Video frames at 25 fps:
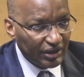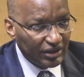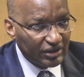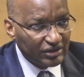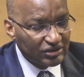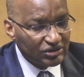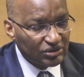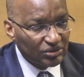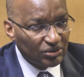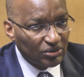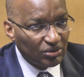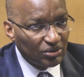
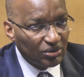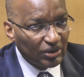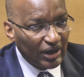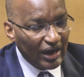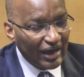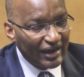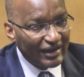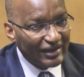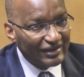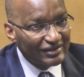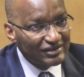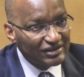So
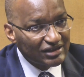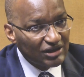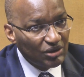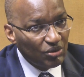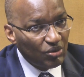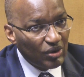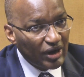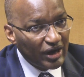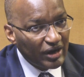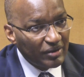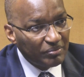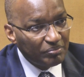I can see
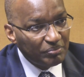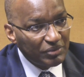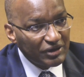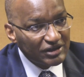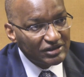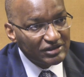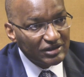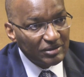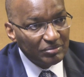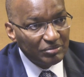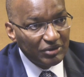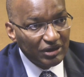why
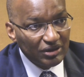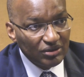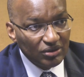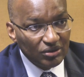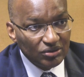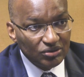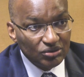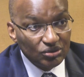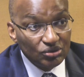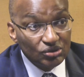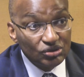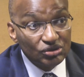M-Pesa may
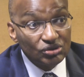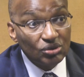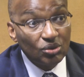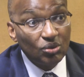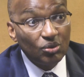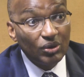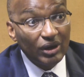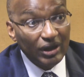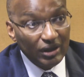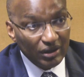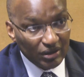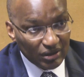not do so
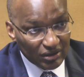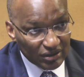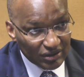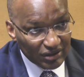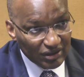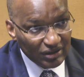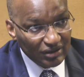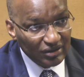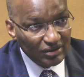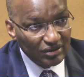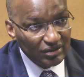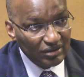well
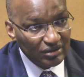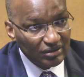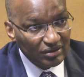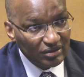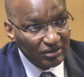in